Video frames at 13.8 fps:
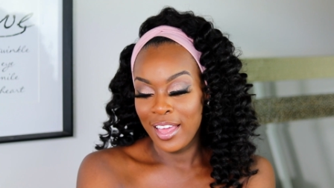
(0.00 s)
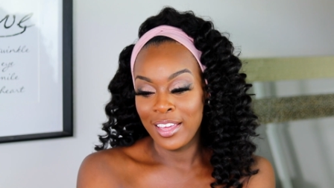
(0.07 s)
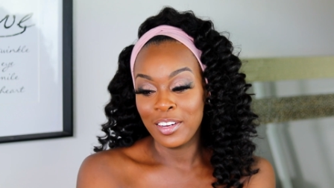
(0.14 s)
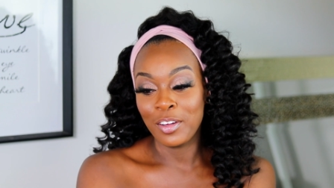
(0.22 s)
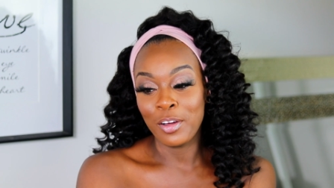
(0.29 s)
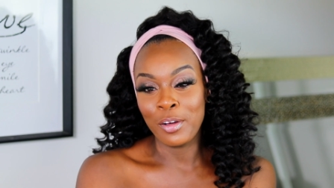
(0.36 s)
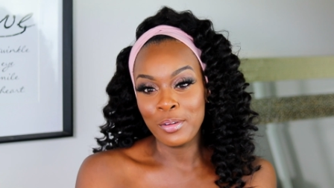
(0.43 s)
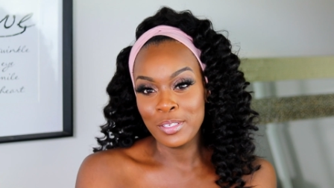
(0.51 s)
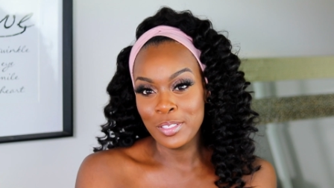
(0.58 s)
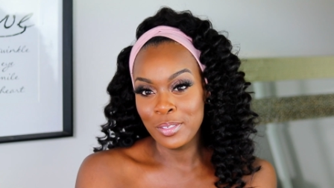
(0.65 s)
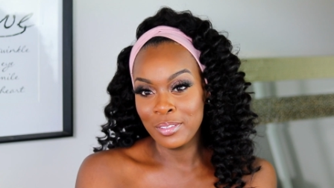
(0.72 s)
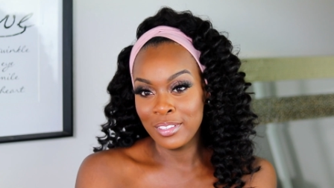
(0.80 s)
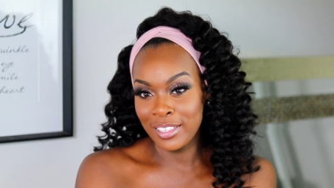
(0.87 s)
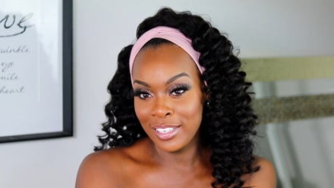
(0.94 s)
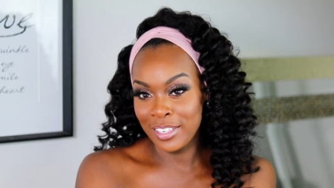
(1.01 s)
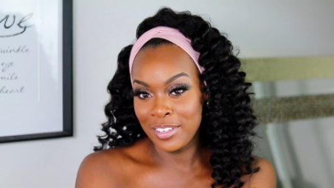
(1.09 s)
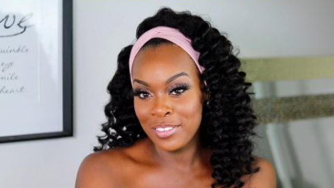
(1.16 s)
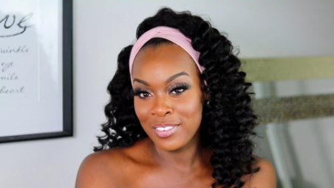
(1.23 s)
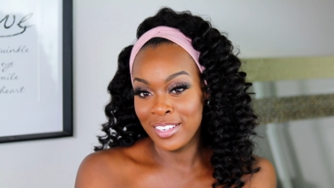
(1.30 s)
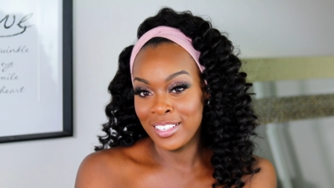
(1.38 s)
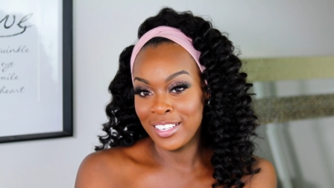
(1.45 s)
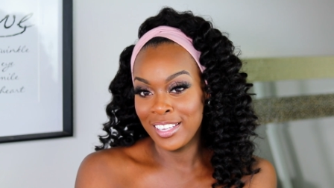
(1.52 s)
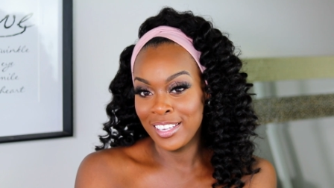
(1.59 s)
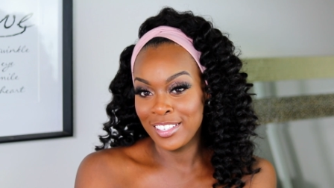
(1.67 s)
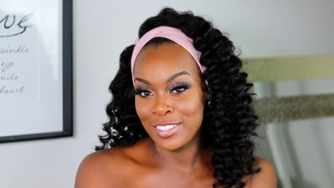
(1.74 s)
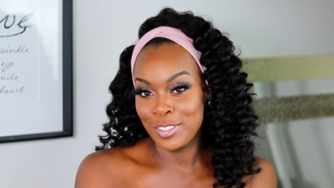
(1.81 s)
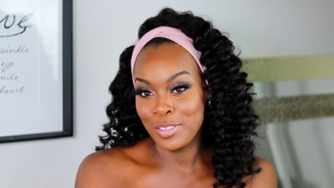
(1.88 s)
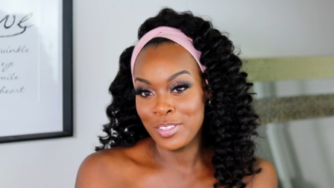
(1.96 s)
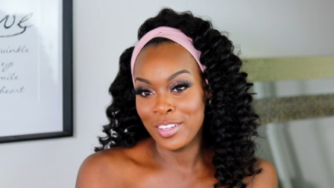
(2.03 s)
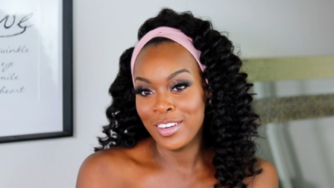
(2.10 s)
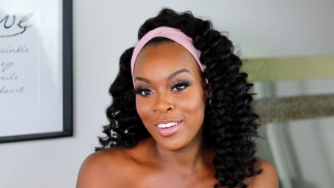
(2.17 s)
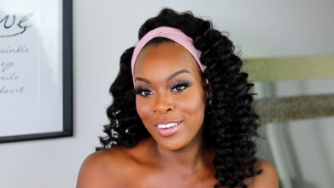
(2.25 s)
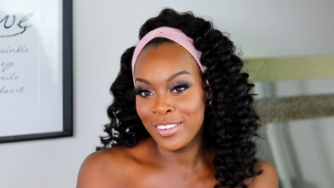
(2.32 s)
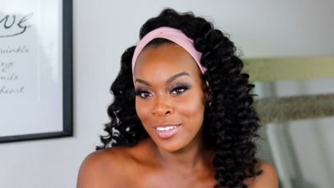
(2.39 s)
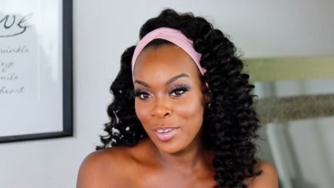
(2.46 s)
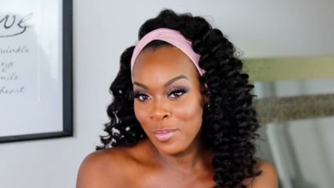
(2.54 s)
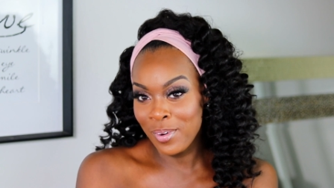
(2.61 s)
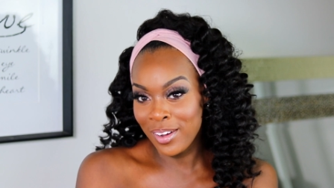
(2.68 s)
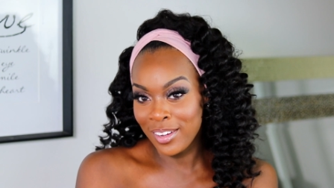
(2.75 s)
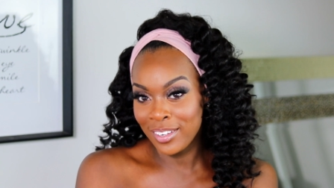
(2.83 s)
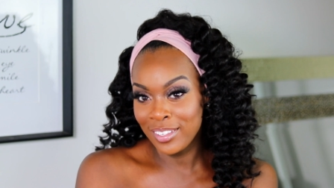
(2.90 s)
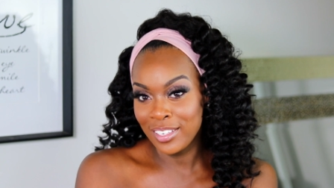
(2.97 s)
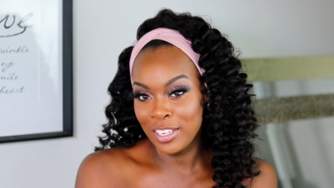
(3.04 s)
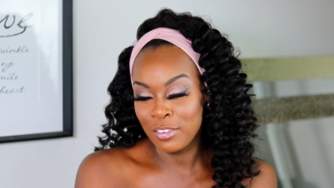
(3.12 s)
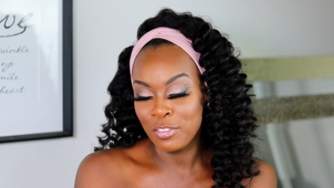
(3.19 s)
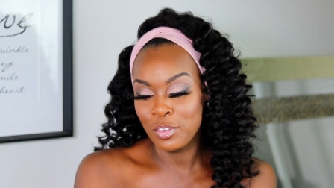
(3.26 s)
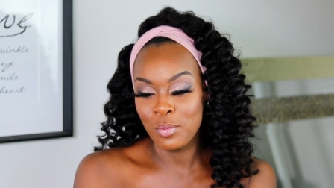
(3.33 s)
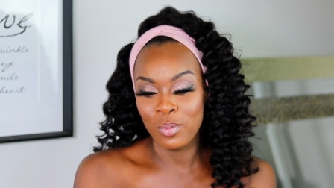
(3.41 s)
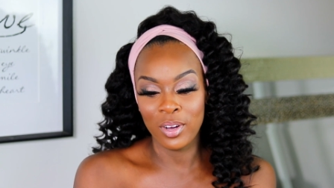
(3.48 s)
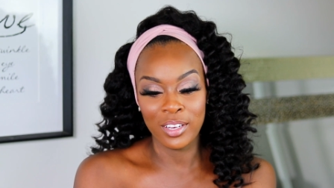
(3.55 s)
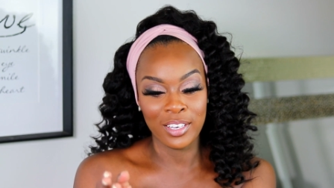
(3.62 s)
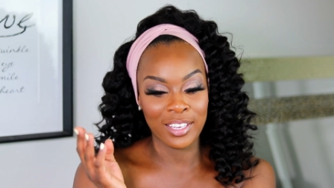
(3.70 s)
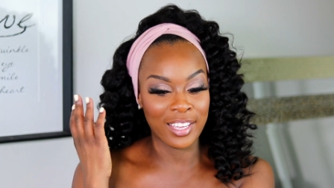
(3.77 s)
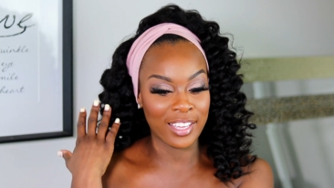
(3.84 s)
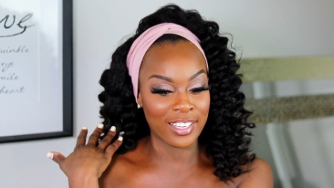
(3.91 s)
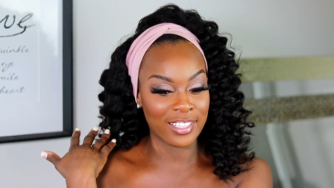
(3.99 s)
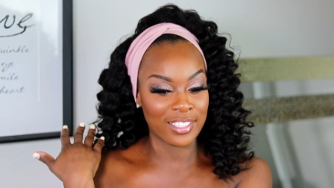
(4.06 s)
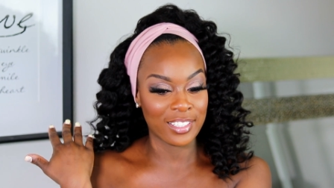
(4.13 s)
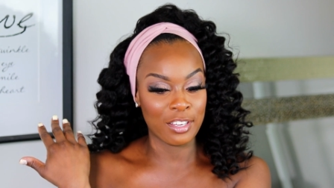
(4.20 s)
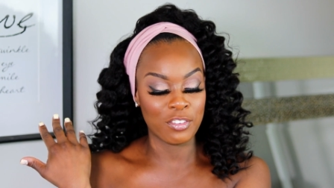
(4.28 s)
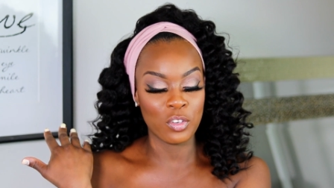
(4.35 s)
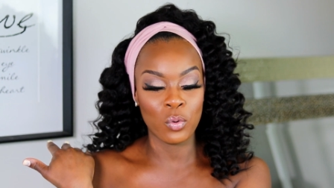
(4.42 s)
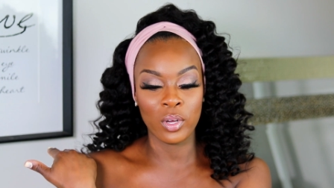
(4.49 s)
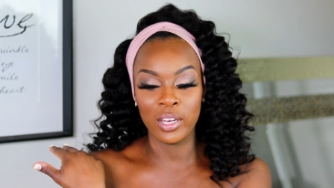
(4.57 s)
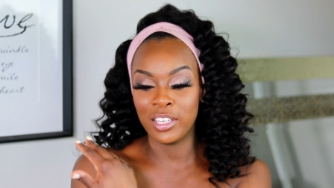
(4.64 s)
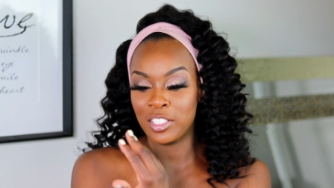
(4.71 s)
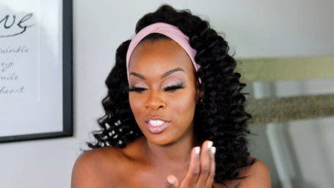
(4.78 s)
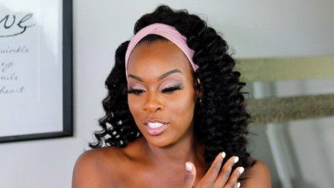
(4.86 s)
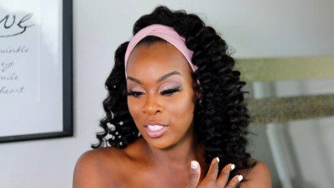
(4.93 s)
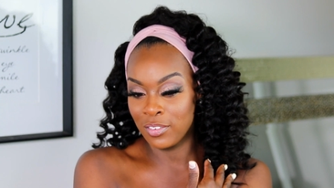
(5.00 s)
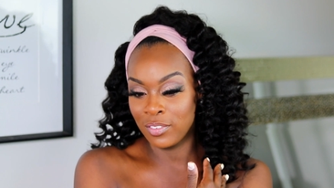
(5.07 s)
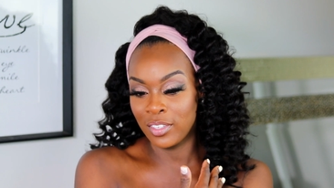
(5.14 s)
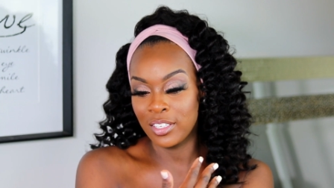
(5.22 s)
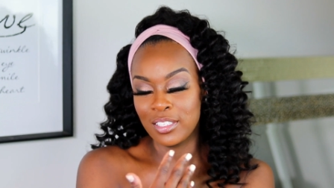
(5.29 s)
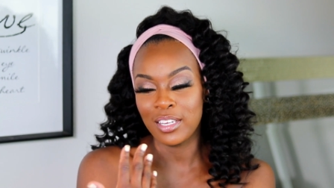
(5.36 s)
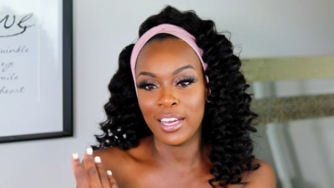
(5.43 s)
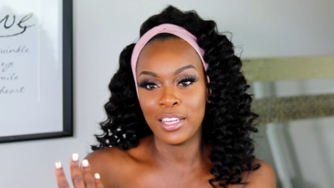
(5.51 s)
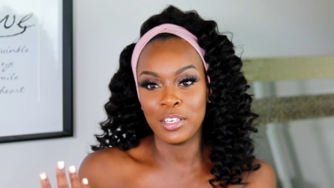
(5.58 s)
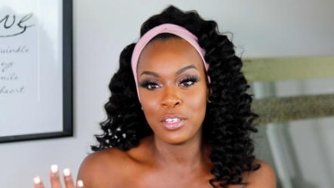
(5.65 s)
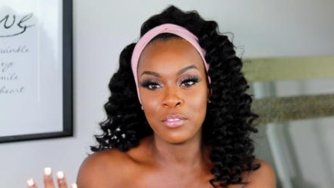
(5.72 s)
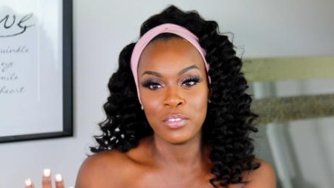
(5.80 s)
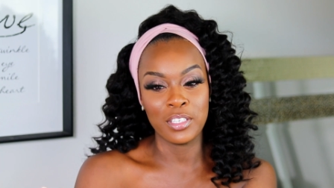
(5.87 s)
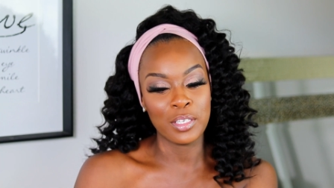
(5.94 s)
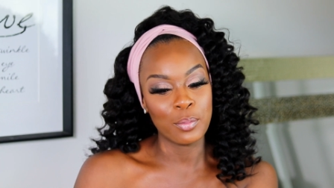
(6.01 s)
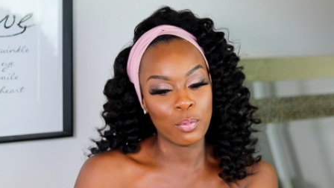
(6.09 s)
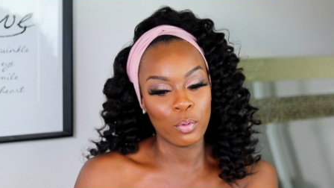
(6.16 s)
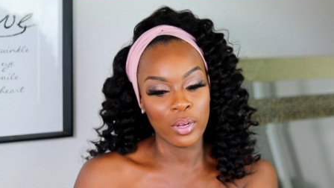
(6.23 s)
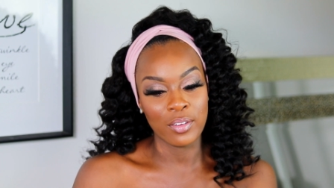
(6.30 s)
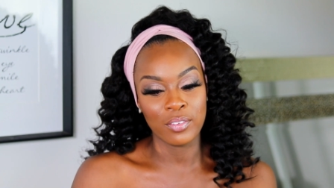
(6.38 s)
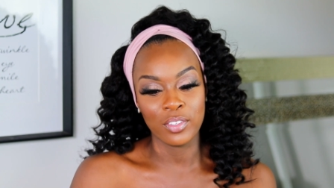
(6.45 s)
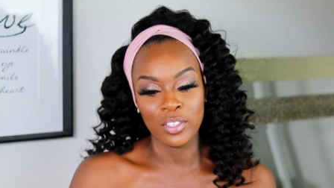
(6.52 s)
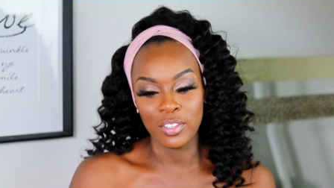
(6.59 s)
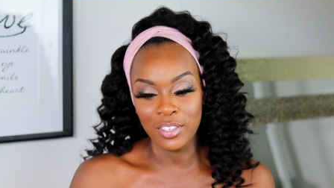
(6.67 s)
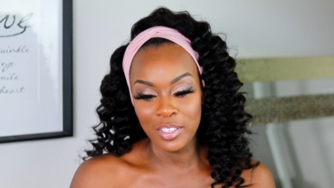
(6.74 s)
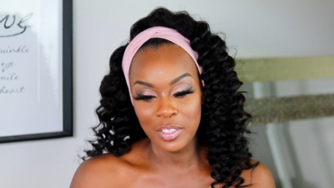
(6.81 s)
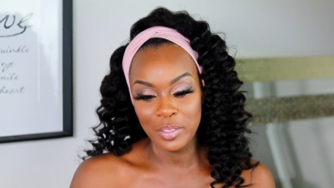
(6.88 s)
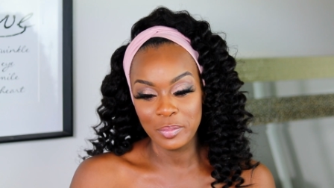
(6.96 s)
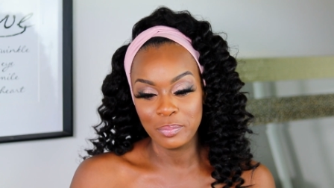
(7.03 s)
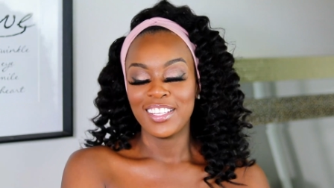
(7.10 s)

and I'll also leave a link to the curling wand if you want to get if you want to achieve this kind of deep wave look.